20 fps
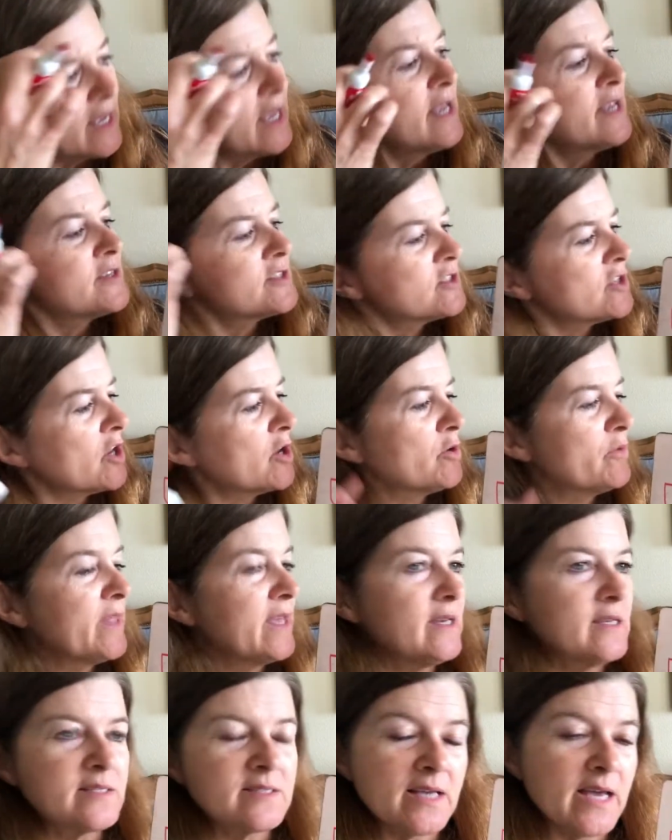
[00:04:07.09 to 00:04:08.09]
So they
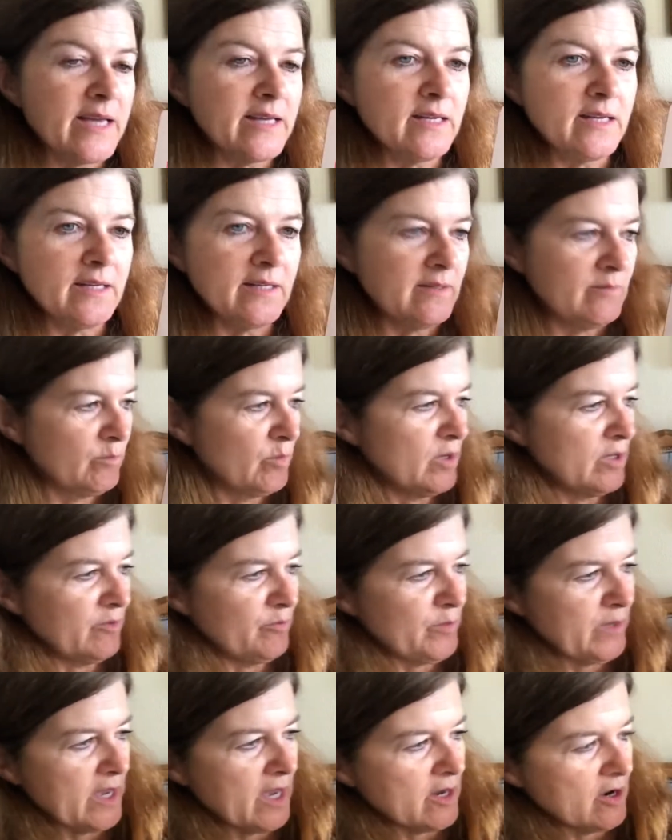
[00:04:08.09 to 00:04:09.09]
decided, well, if we
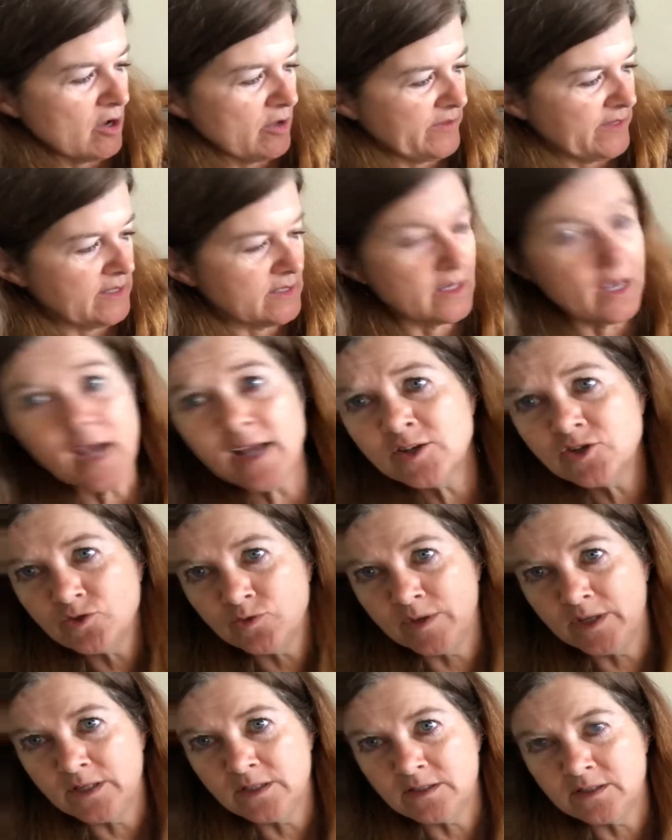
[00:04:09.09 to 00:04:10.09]
got all these
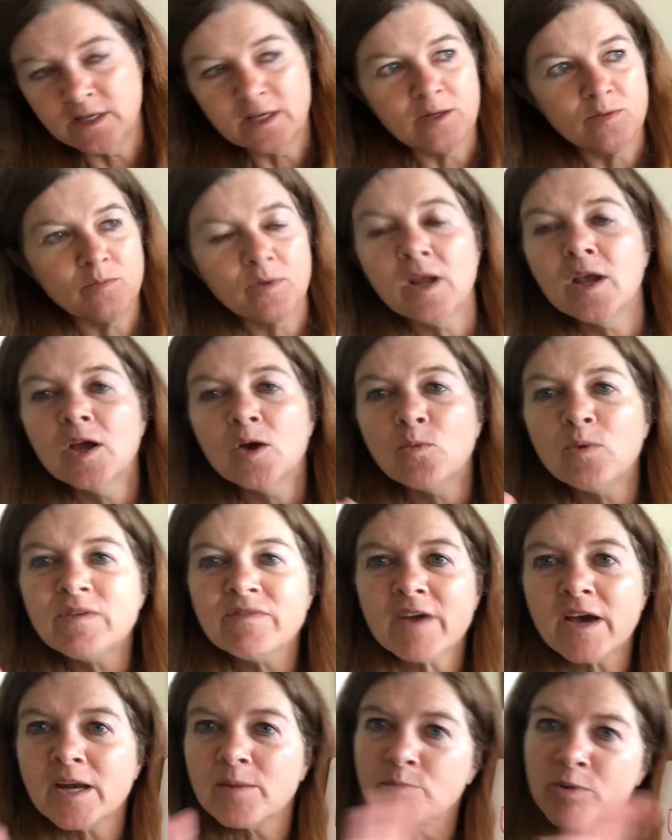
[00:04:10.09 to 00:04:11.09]
countries, then we've
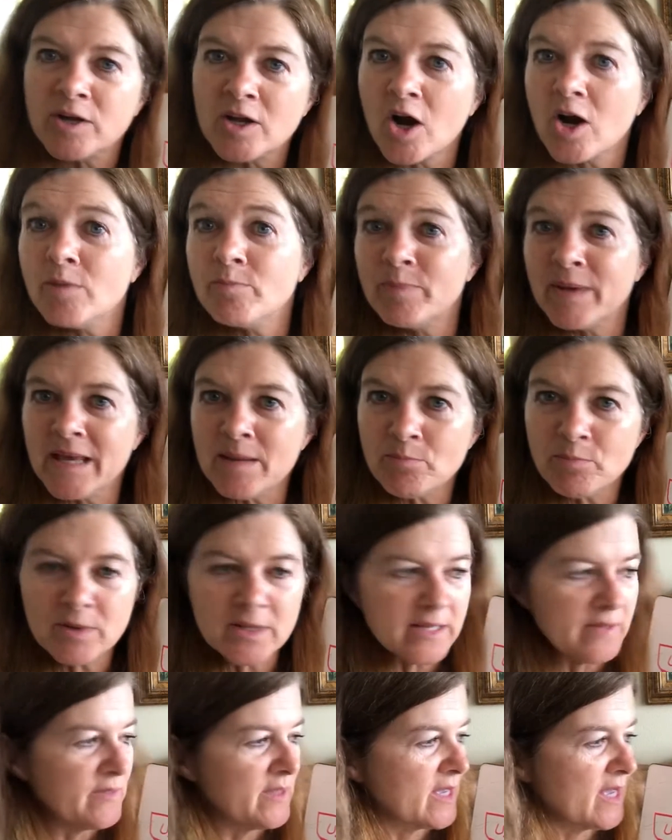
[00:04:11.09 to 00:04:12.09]
got to put our people
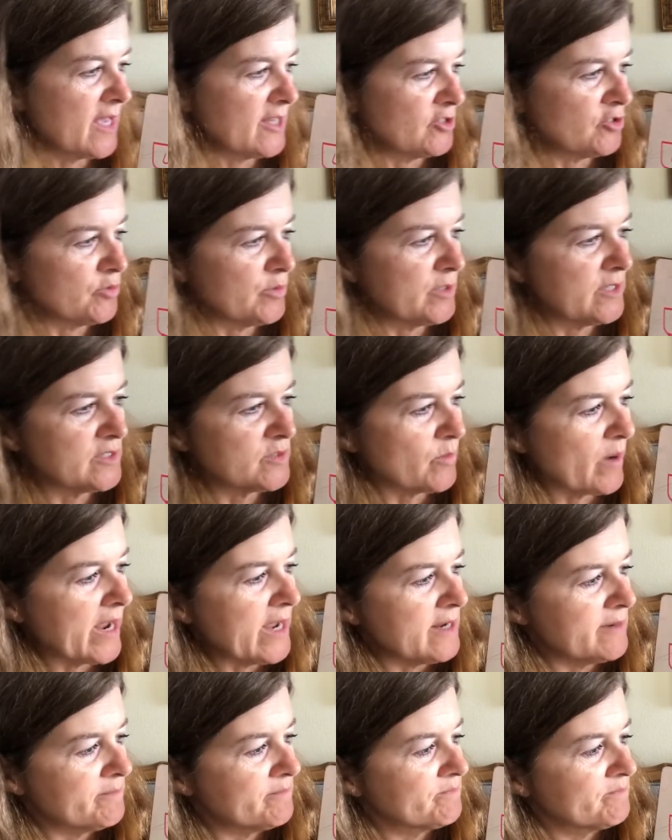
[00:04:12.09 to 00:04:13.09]
in the countries, right?